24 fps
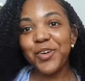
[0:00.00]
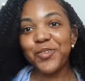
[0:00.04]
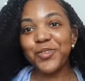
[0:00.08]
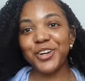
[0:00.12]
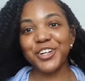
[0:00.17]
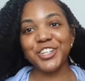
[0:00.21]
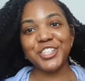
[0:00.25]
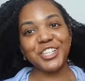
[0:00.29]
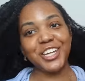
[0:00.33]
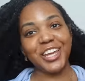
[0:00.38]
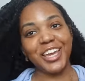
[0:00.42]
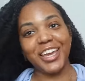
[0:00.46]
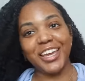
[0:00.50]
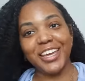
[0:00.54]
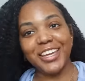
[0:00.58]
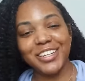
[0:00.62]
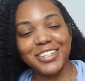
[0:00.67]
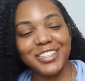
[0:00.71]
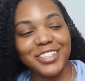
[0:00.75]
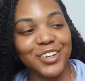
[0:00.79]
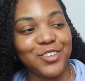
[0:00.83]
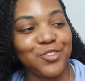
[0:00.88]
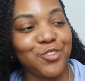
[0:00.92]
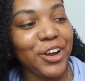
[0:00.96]
we're
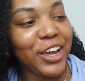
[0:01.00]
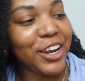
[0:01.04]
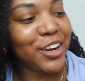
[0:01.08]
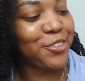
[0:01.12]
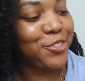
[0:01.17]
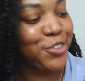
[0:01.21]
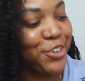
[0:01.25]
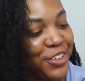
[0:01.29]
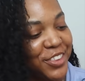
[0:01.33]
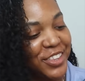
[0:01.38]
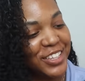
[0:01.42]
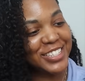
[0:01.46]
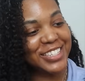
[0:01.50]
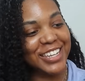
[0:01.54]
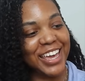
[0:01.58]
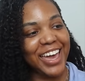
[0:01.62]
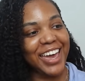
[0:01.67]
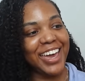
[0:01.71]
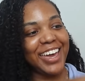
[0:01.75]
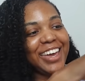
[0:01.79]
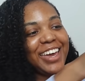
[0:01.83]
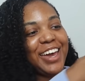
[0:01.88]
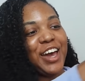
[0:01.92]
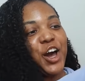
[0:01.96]
changed and ready for the
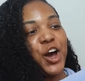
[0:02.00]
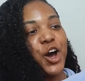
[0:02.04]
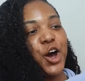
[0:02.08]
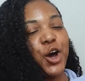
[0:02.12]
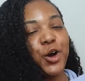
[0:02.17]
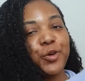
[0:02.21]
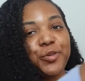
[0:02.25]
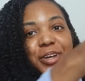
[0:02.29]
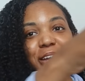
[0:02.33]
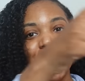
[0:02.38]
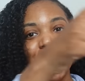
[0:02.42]
day. Hope you